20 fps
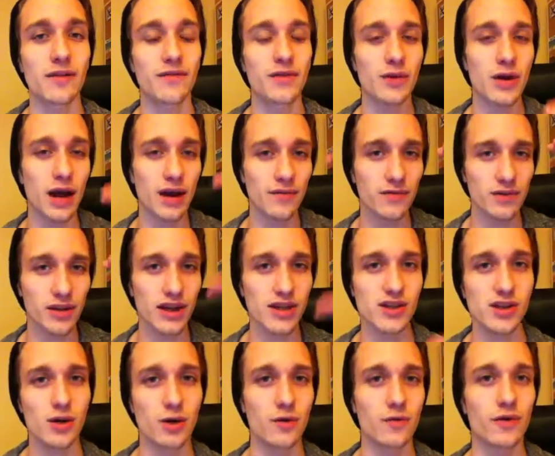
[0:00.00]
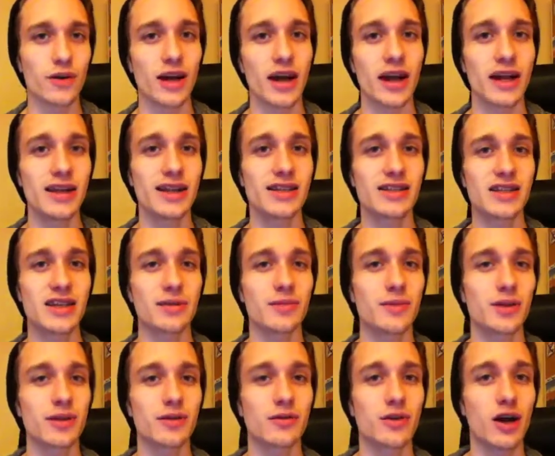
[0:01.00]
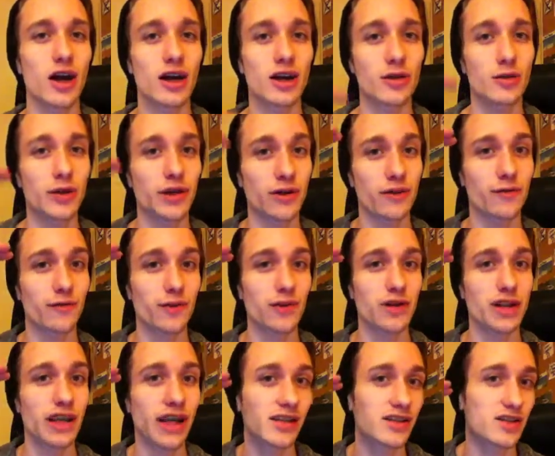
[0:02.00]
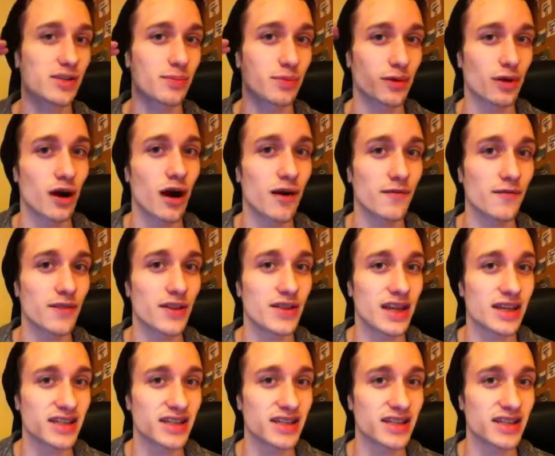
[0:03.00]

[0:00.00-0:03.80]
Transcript: If you have less overhead, it's going to be a lot quicker for you to get into profit.